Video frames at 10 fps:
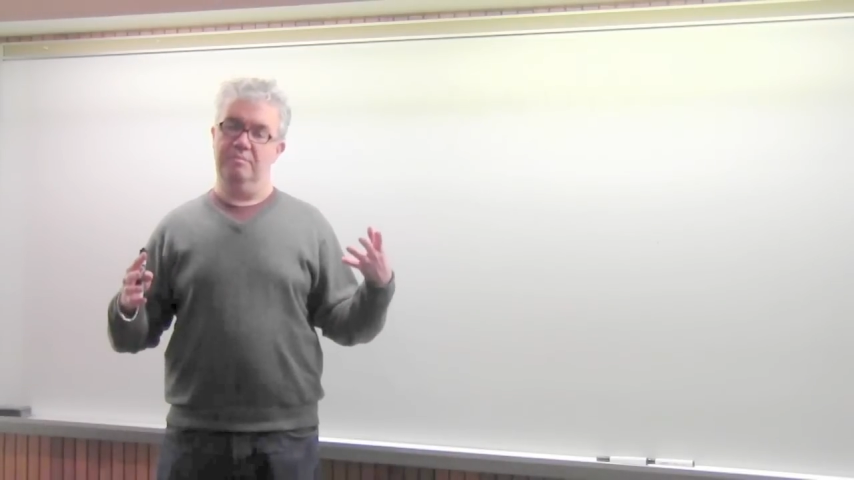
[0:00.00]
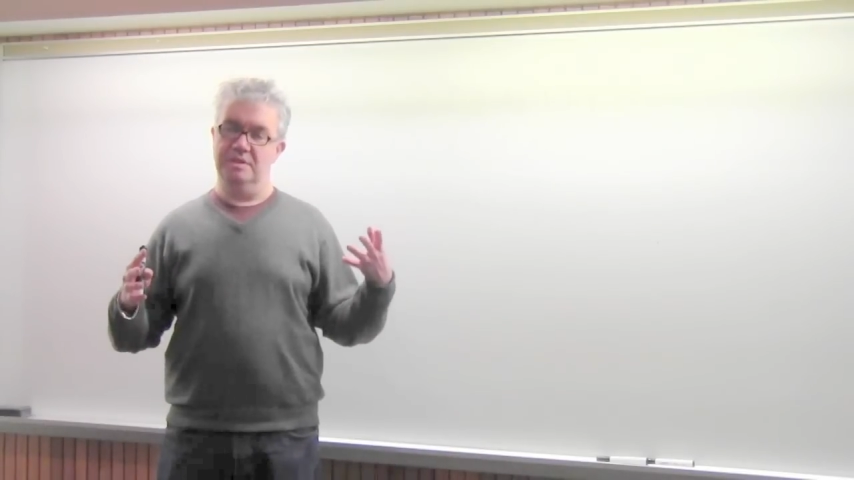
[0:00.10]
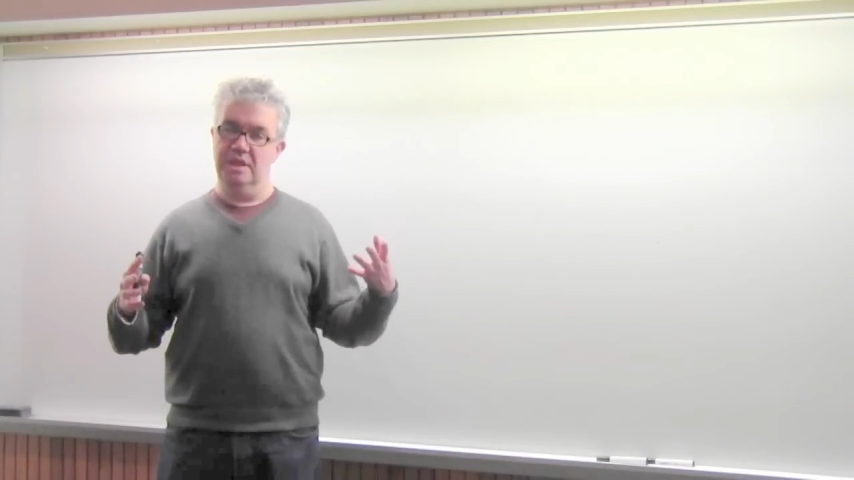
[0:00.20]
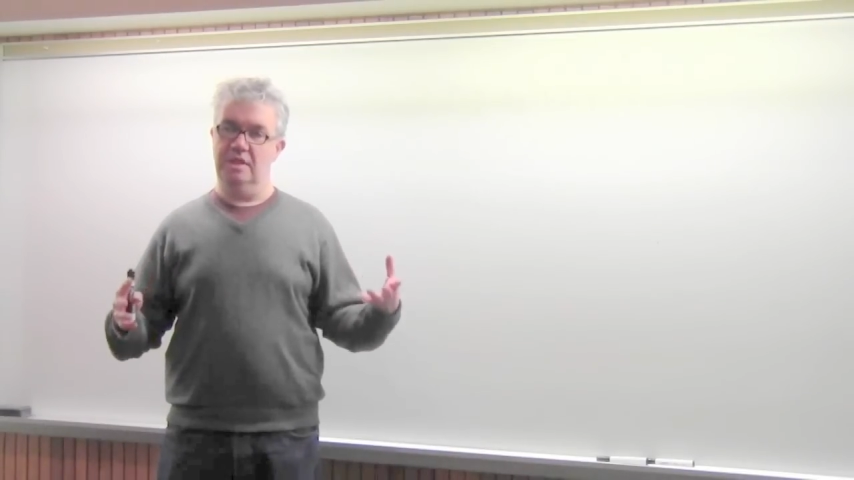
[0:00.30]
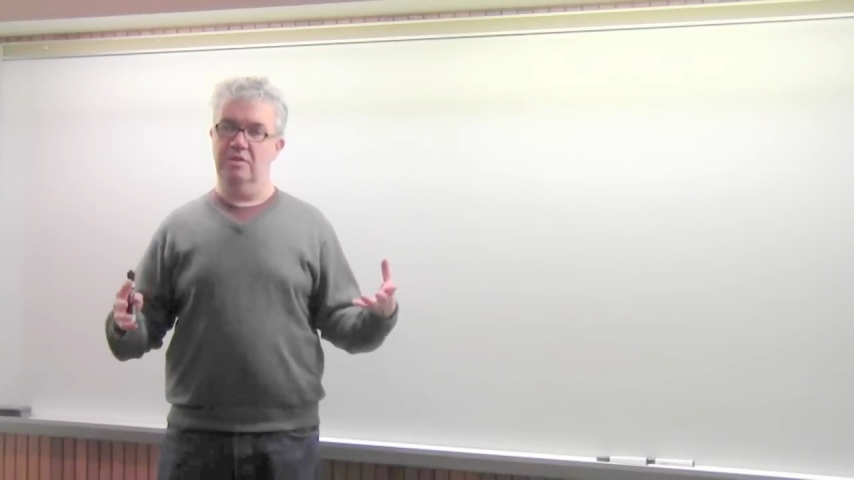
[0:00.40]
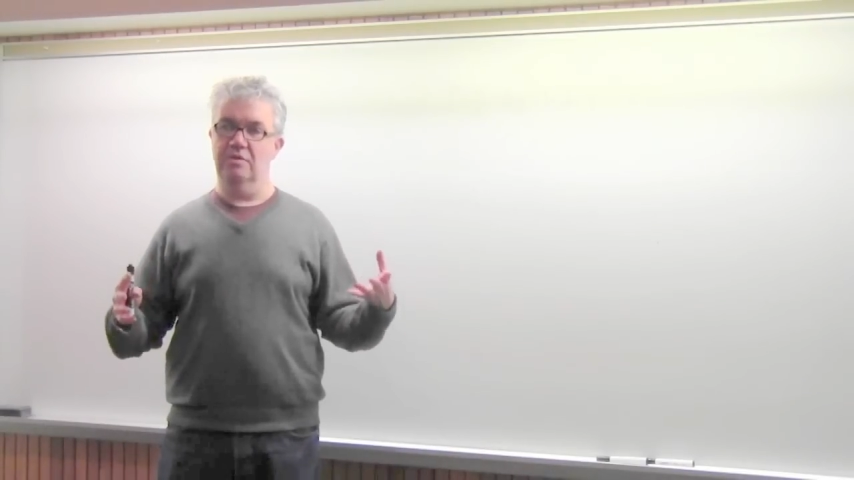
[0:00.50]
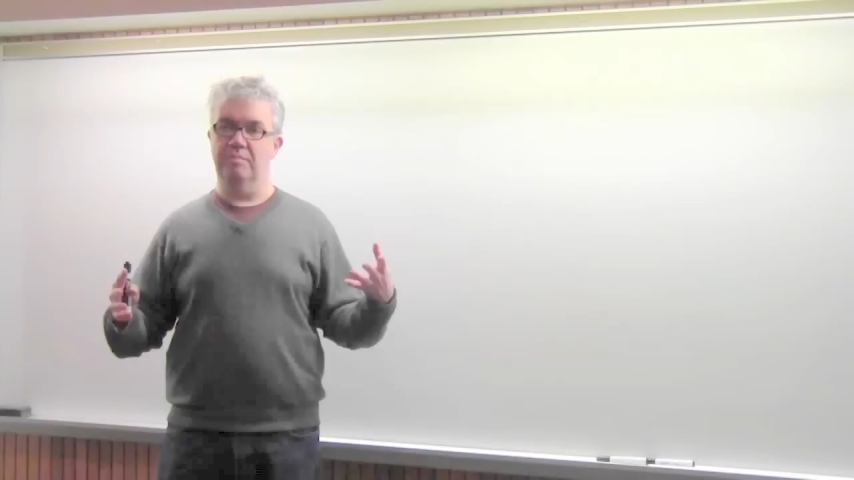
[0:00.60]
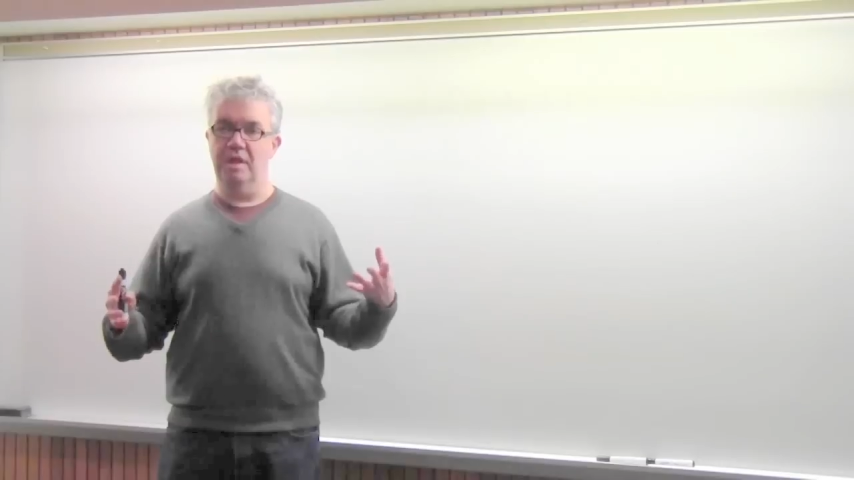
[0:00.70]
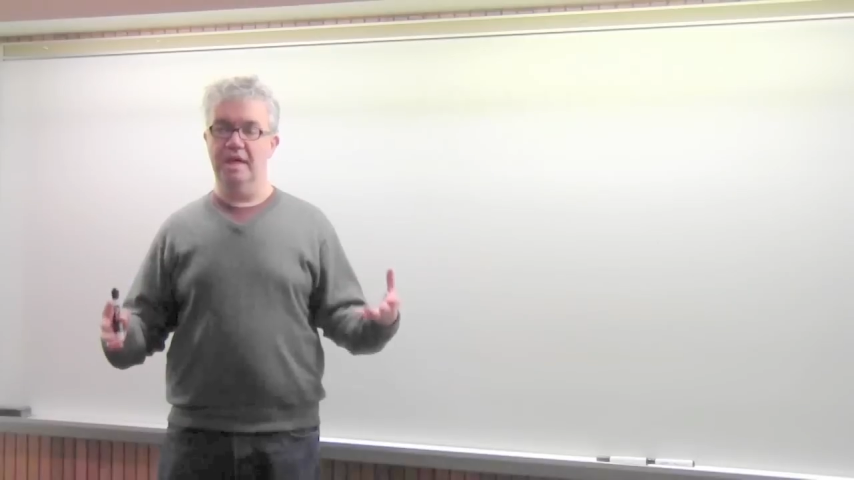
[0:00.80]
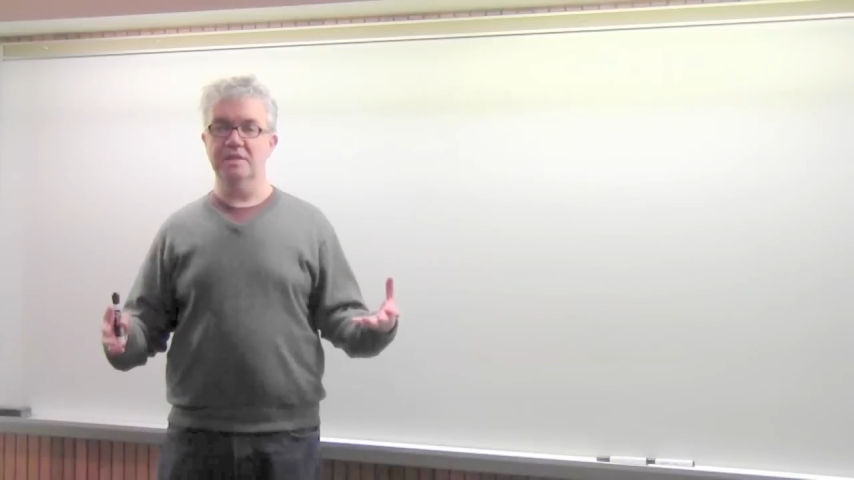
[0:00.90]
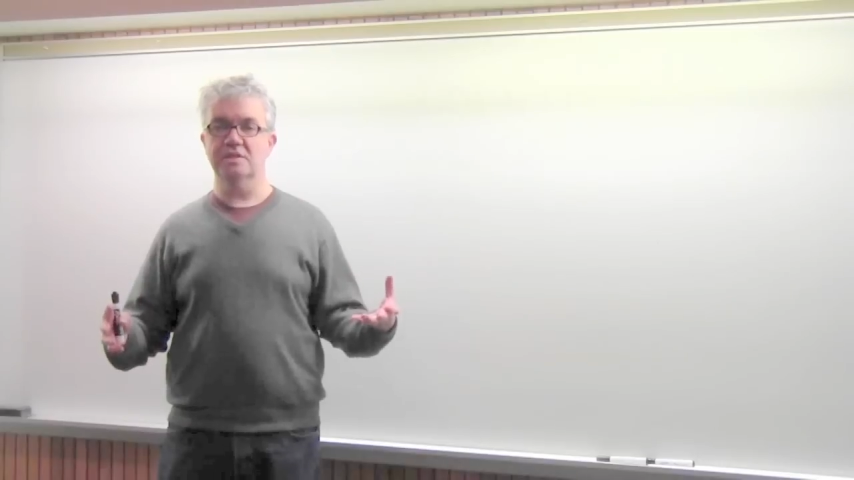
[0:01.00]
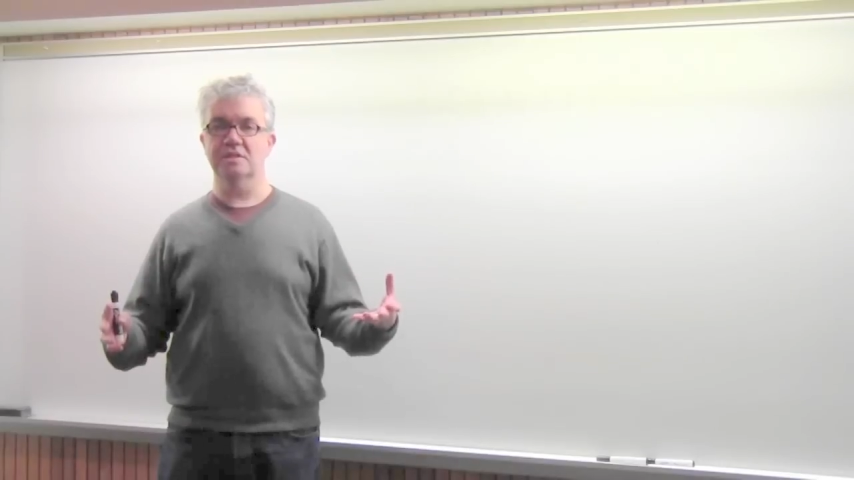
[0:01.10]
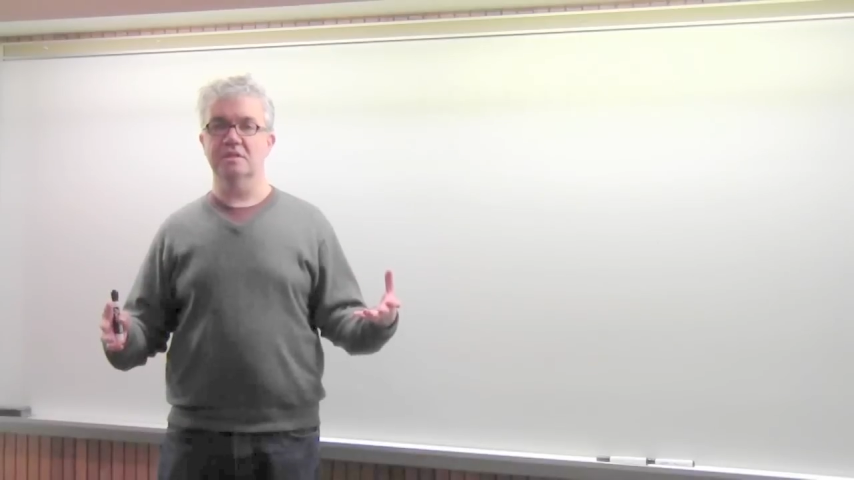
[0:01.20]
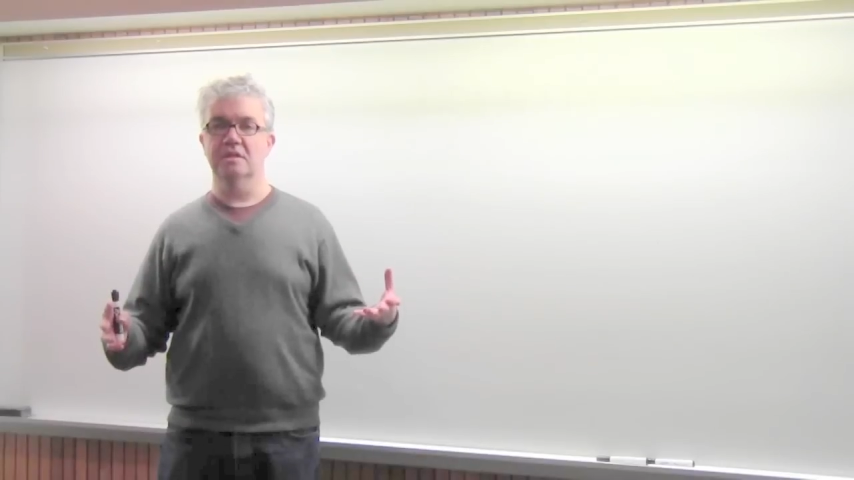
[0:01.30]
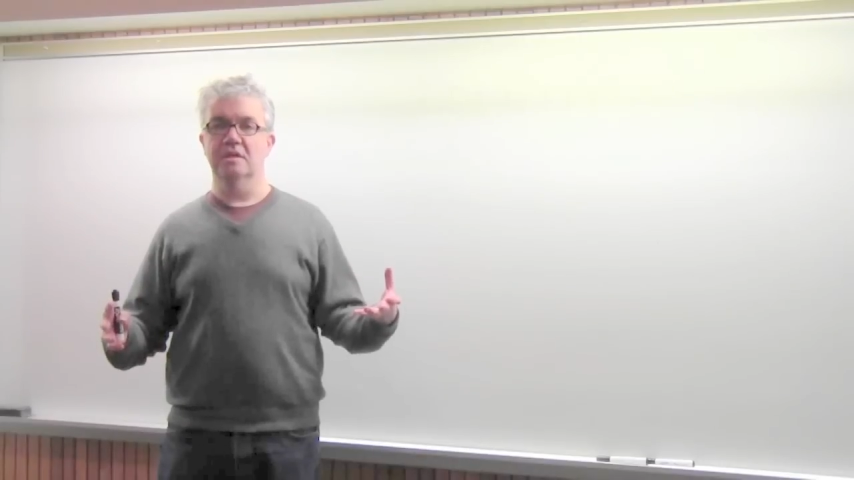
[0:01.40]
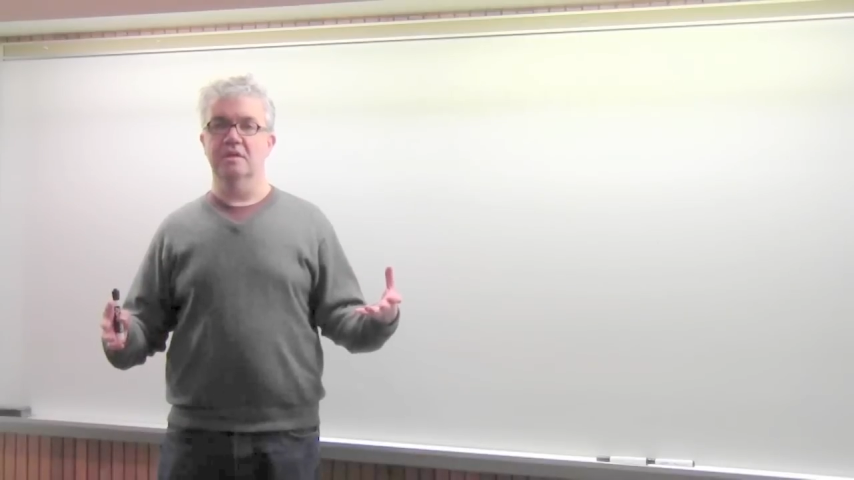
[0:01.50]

particular place,